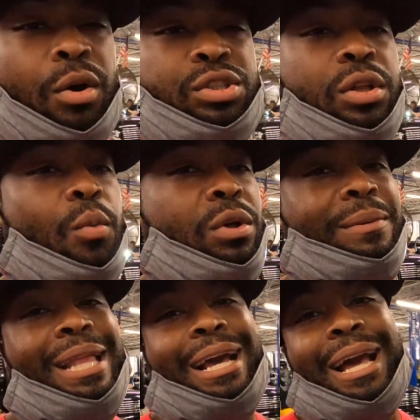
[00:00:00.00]
also don't want
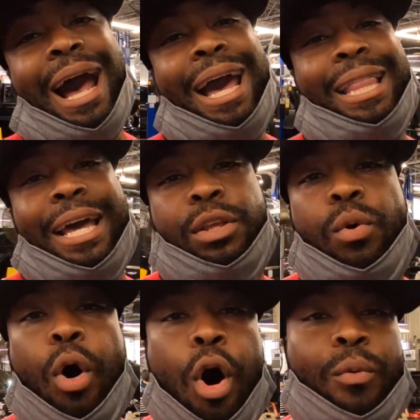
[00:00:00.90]
to be that guy that
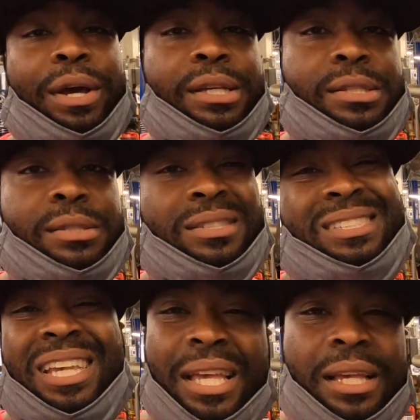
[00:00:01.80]
you always
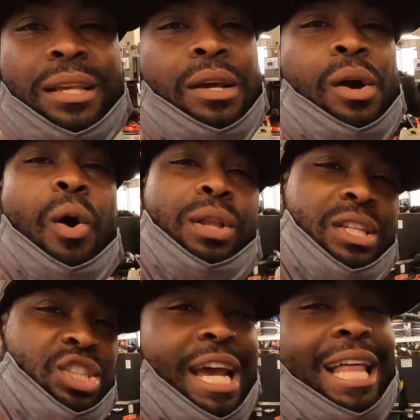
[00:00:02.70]
see on
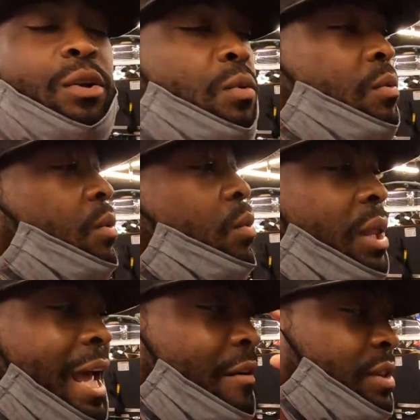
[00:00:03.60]
the channel
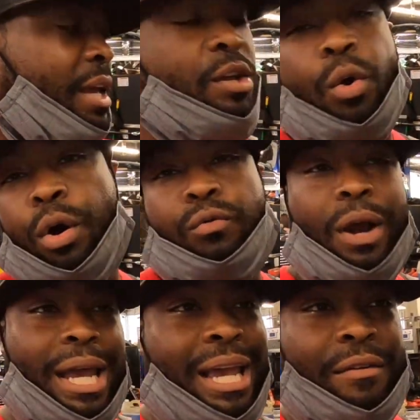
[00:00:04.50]
with everything going
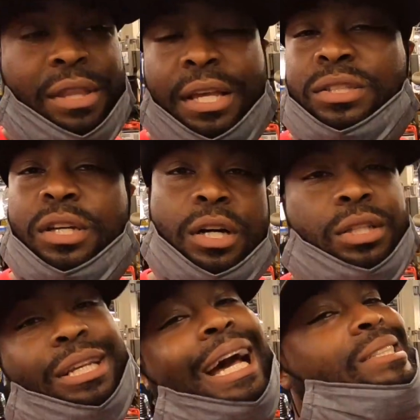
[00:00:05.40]
right, everything's
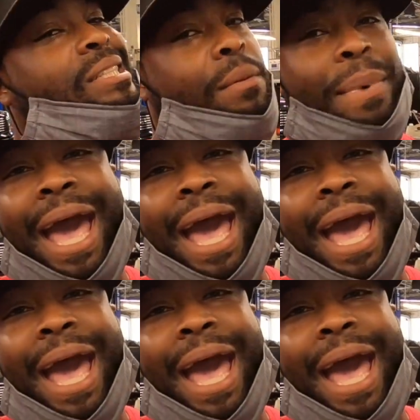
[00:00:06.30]
good. You gotta see the